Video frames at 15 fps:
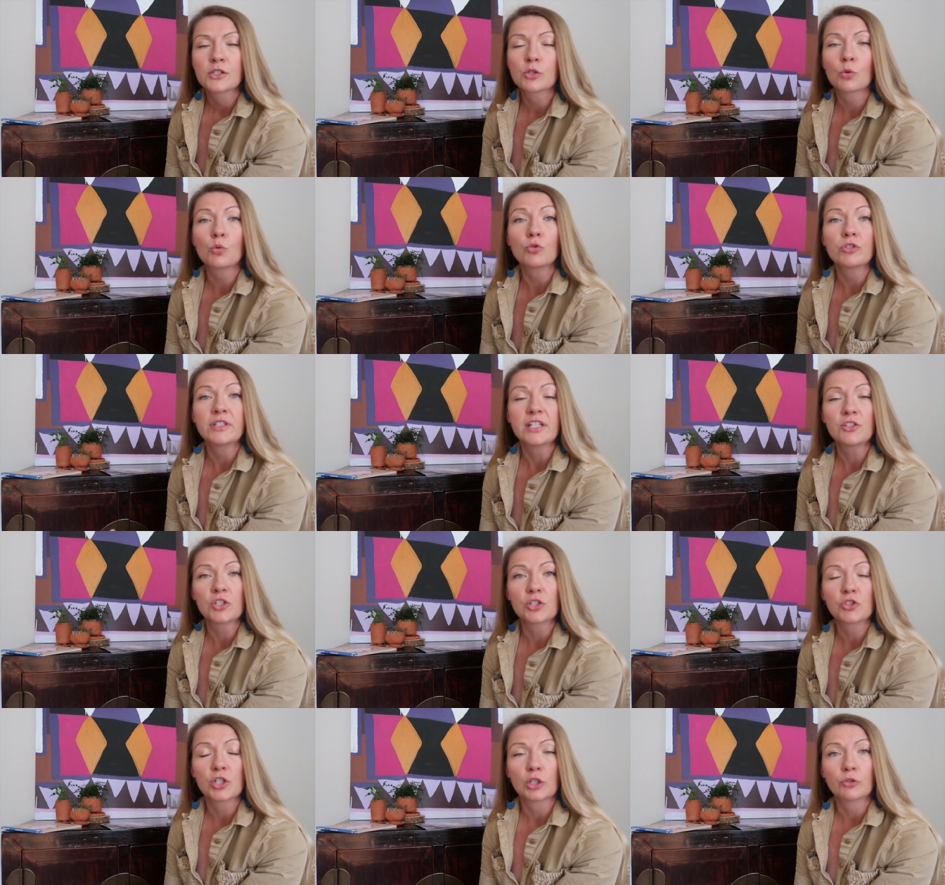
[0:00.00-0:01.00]
So
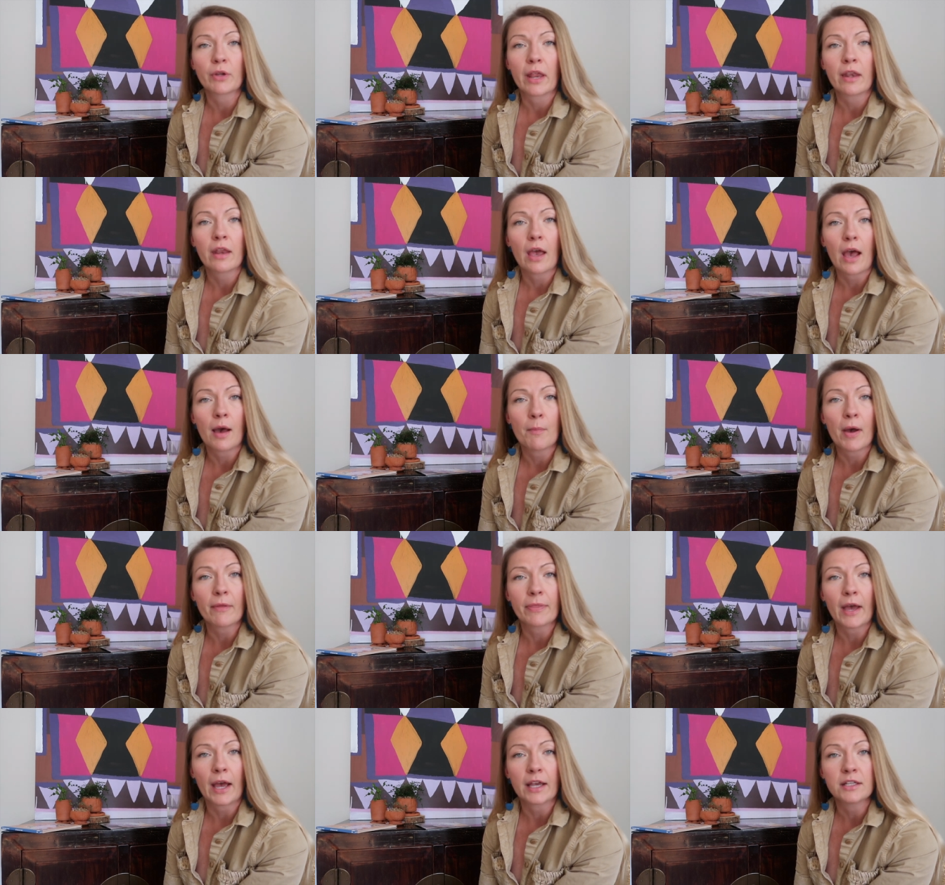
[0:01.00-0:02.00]
teaching children
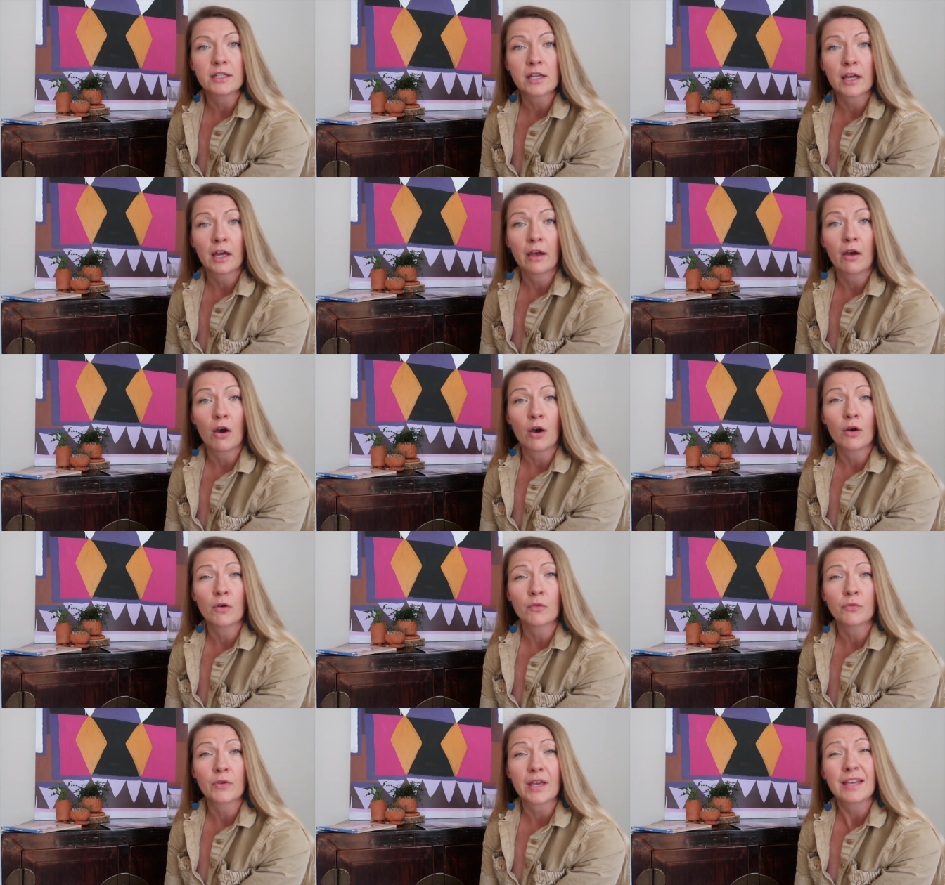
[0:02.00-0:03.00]
about the idea
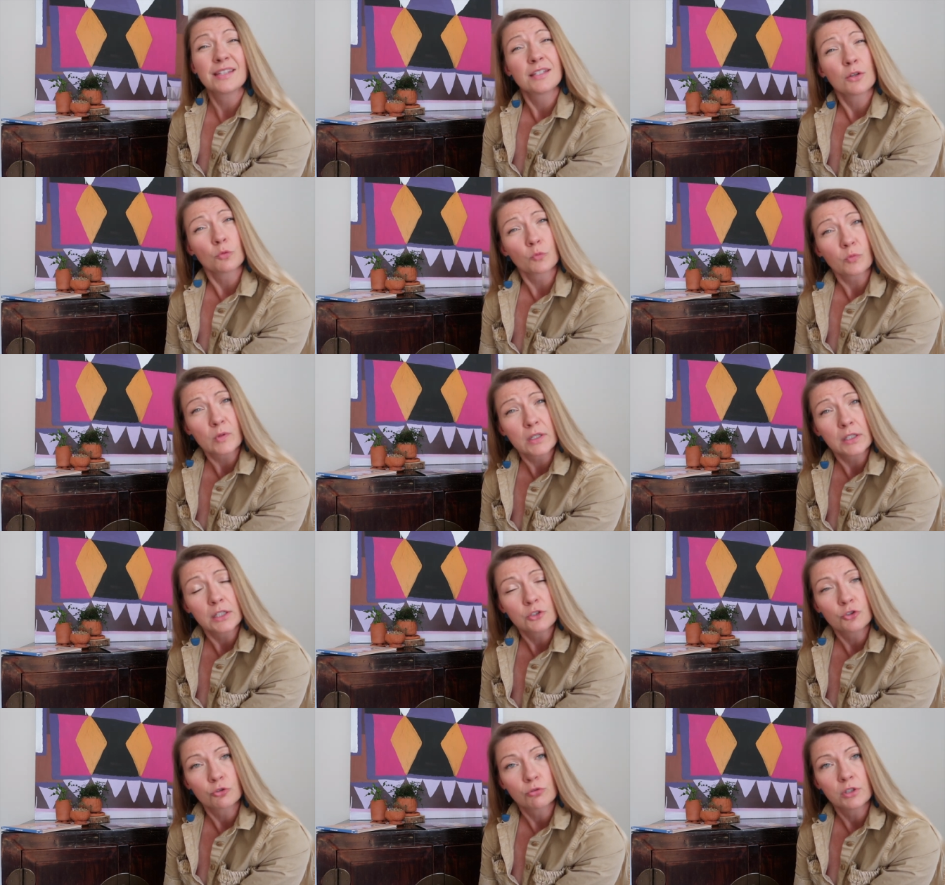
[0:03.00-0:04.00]
of, is it
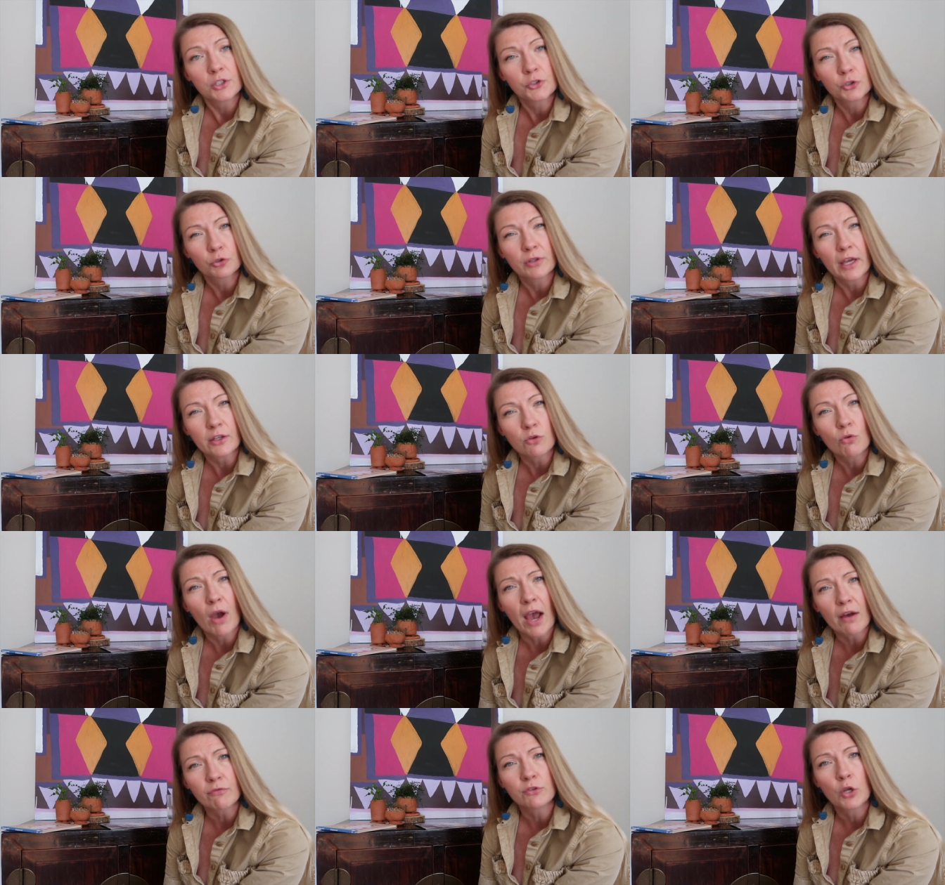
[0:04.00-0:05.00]
really truly true that you
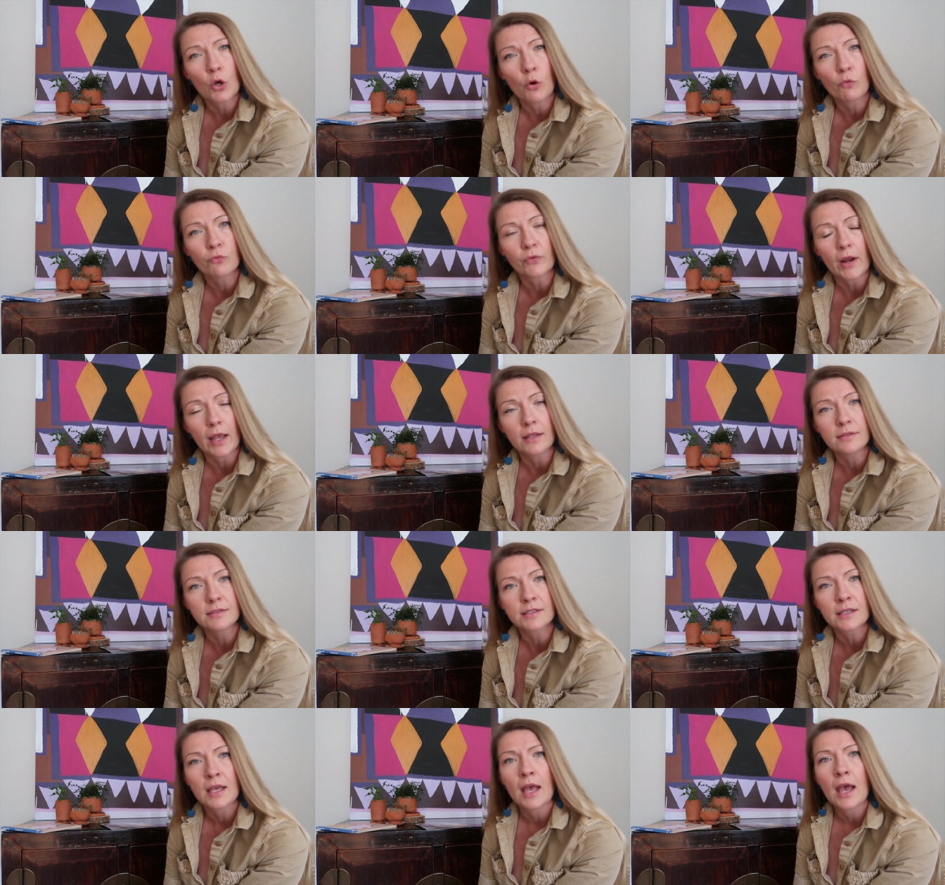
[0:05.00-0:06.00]
have no friends?